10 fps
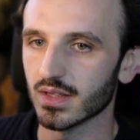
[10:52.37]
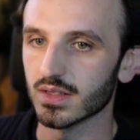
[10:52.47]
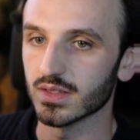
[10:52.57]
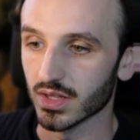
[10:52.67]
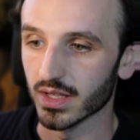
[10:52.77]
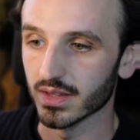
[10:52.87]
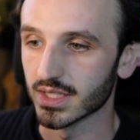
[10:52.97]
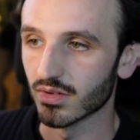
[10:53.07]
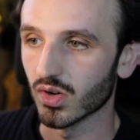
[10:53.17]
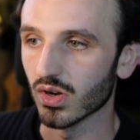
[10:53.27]
So these are
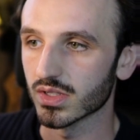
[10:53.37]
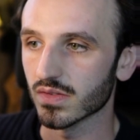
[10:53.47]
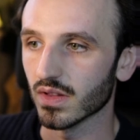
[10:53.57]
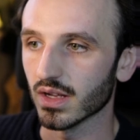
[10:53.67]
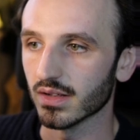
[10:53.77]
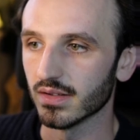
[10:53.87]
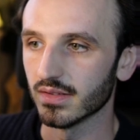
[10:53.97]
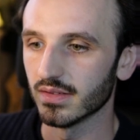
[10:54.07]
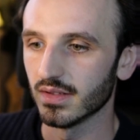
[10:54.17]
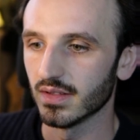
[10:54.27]
recordings of that,
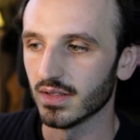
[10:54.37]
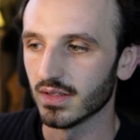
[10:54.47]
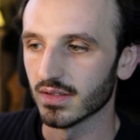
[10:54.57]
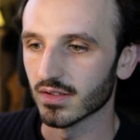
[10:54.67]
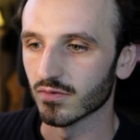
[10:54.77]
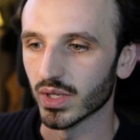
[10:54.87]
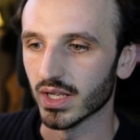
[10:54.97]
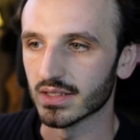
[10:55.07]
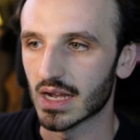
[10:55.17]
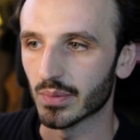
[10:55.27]
of me
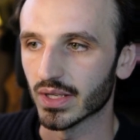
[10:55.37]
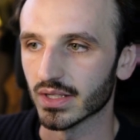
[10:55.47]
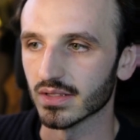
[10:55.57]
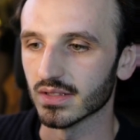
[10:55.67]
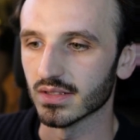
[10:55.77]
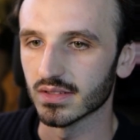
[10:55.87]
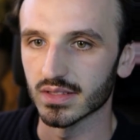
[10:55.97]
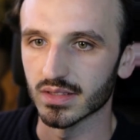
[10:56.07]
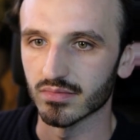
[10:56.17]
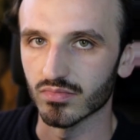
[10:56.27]
tapping
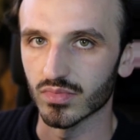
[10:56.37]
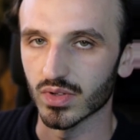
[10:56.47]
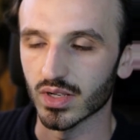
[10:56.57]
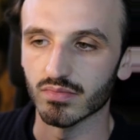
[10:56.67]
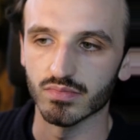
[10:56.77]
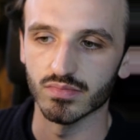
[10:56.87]
and